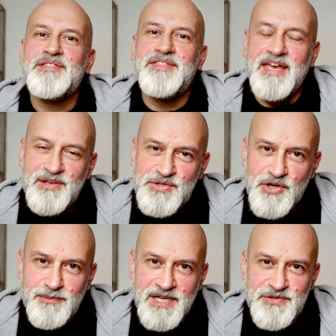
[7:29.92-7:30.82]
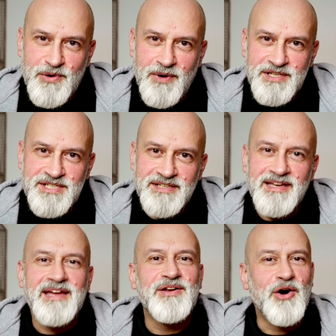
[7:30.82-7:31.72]
Thank you so much for watching
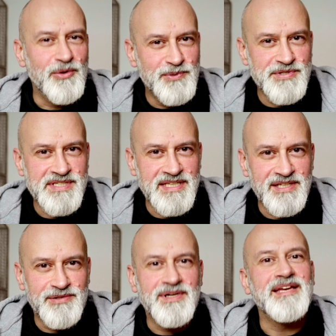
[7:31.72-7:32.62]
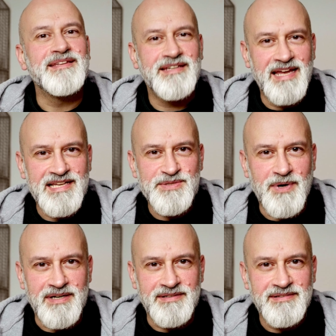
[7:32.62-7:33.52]
and hope to see you in the next
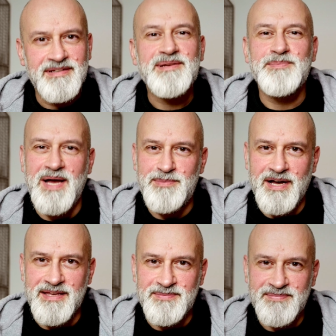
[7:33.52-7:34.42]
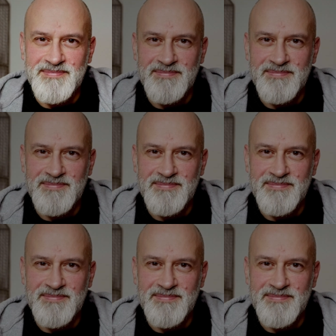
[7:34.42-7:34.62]
one. Bye bye.